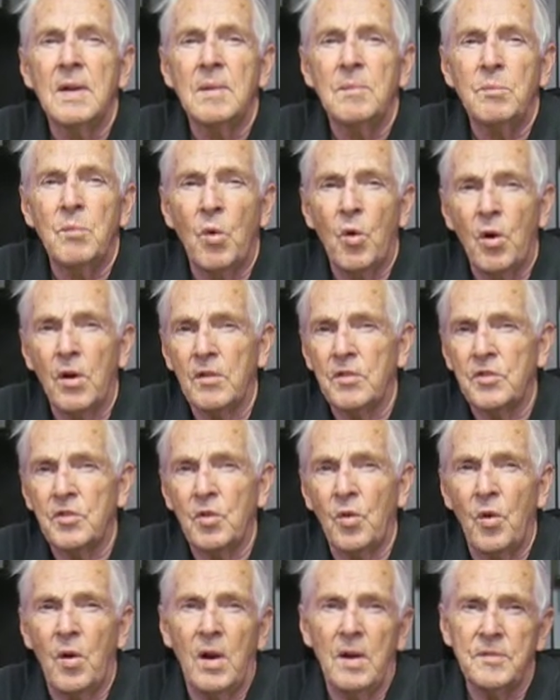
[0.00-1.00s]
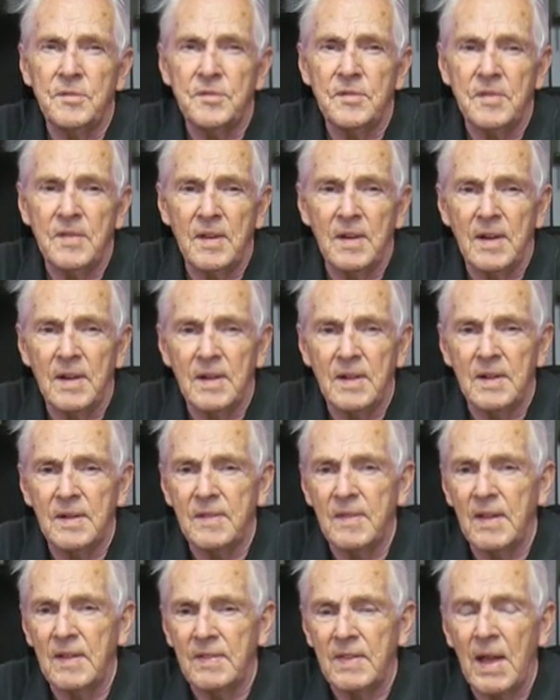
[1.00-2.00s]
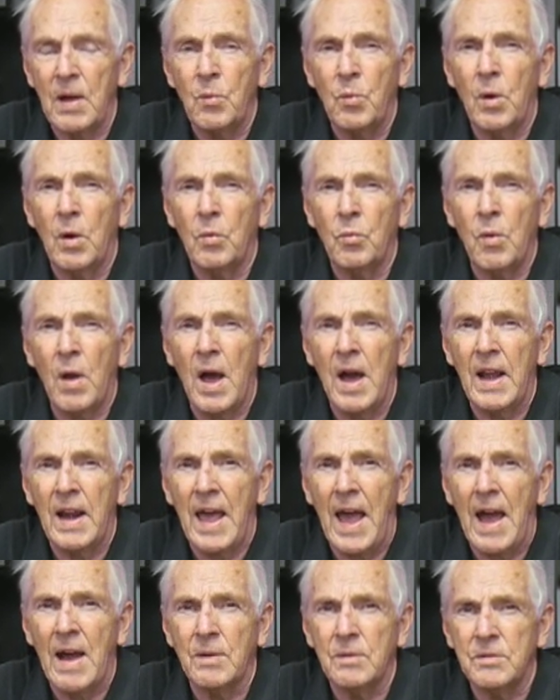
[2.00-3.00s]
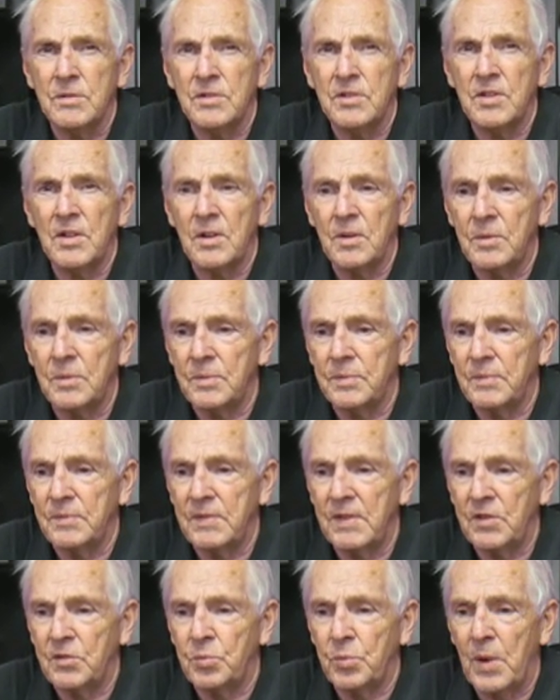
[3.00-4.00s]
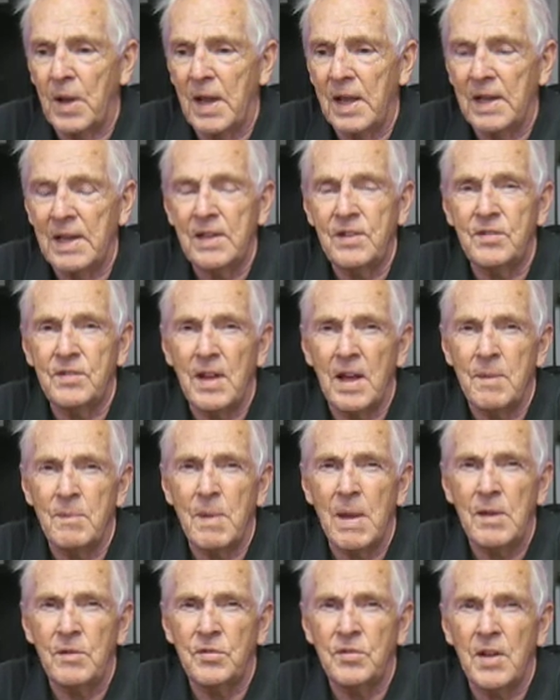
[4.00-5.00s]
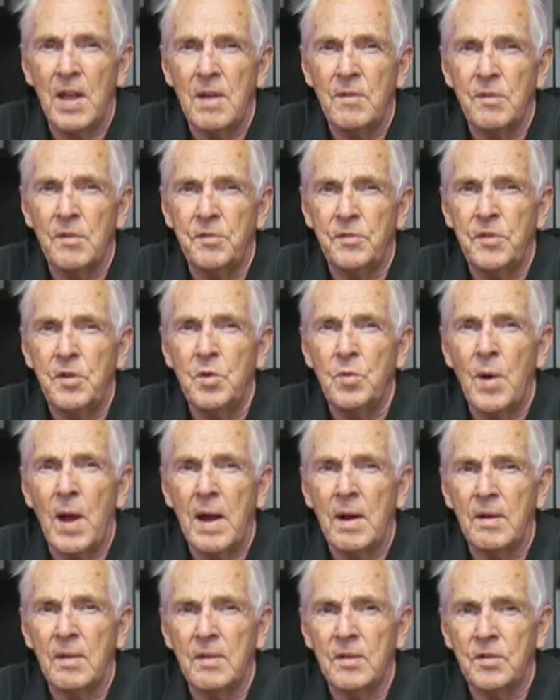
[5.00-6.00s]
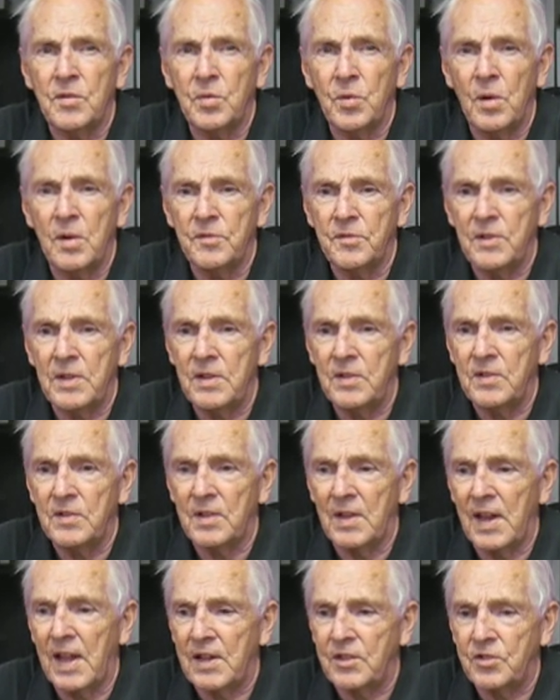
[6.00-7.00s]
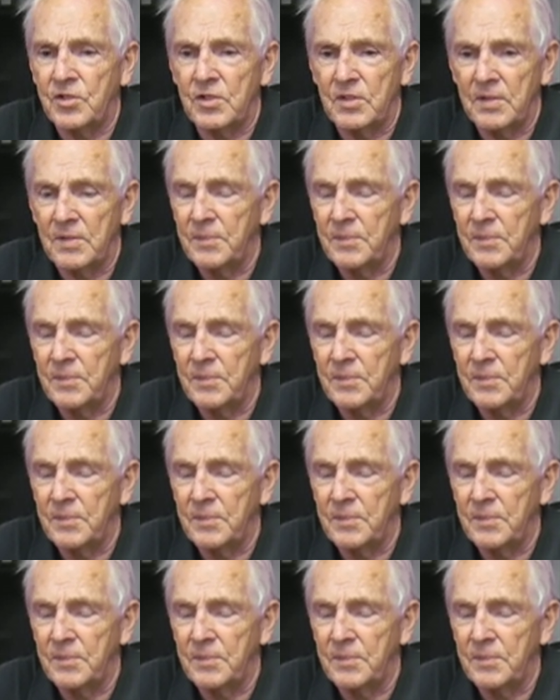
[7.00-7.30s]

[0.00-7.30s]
more soft, that they will rot out. So this way at least I may save a few out of the softie selection.